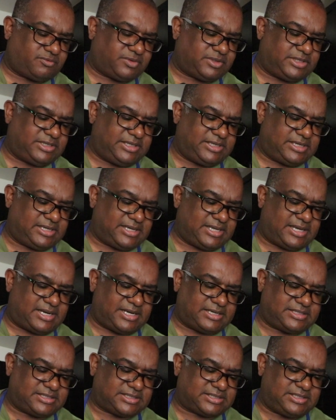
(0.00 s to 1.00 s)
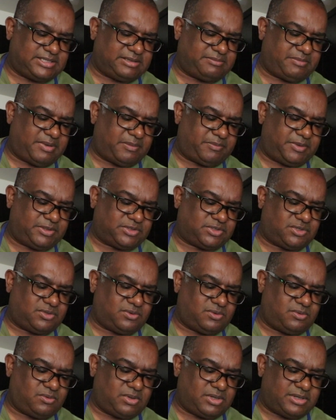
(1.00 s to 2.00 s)
really need a lot. I just need maybe
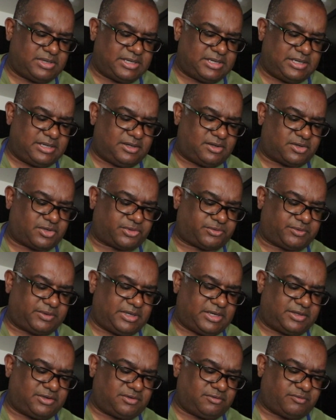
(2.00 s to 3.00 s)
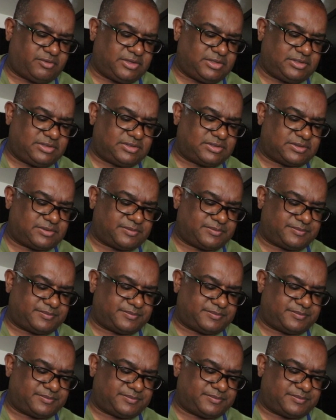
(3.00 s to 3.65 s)
2 or 3 onion rings.